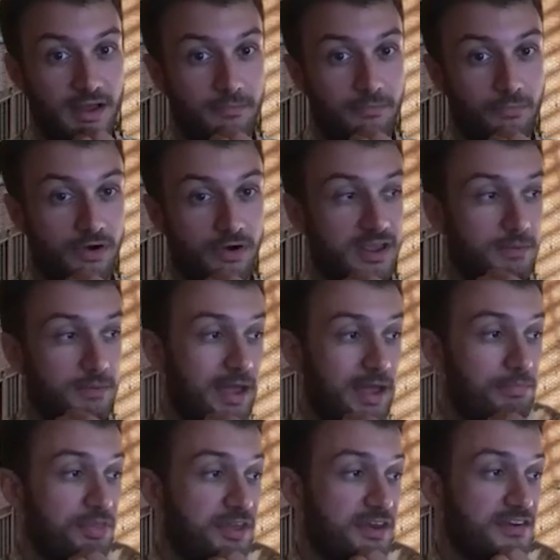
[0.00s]
where it can
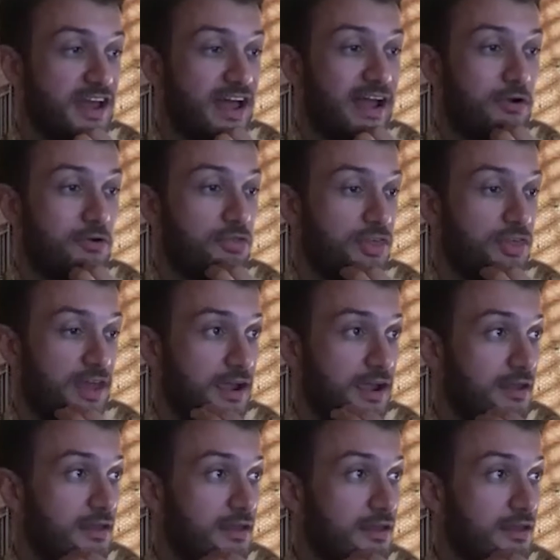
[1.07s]
map the entire
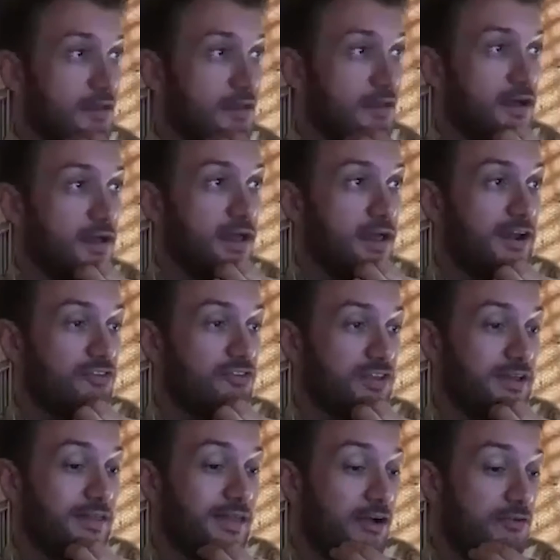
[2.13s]
thing and
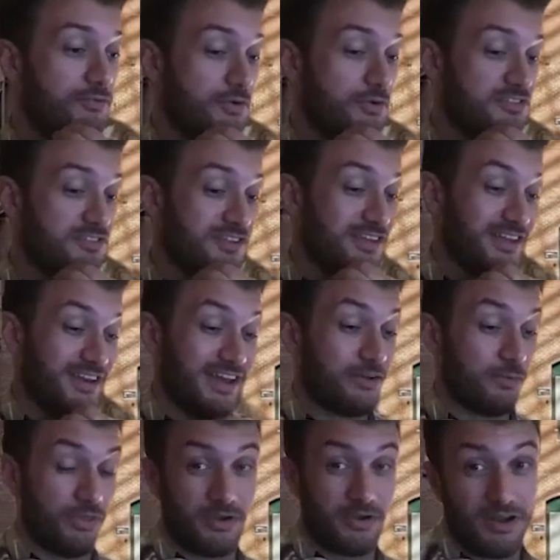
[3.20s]
actually allow folks to
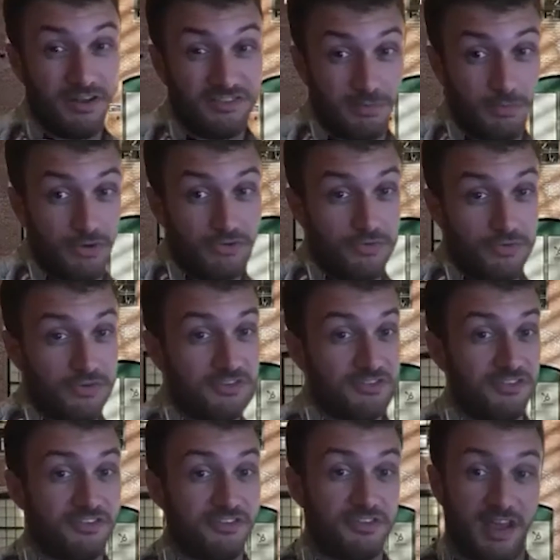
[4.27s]
connect with their customers versus
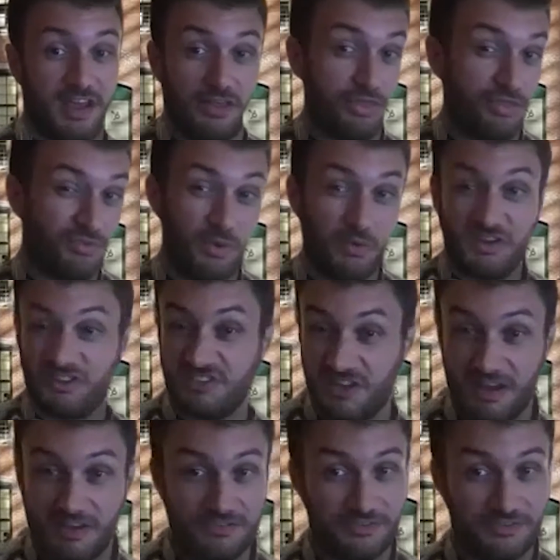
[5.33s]
just kind of throwing
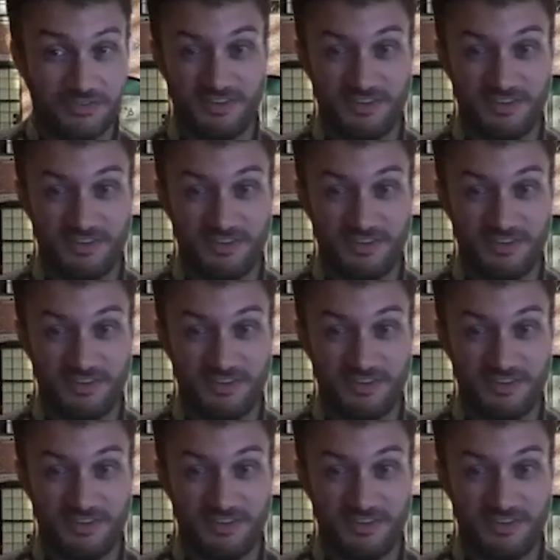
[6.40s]
stuff.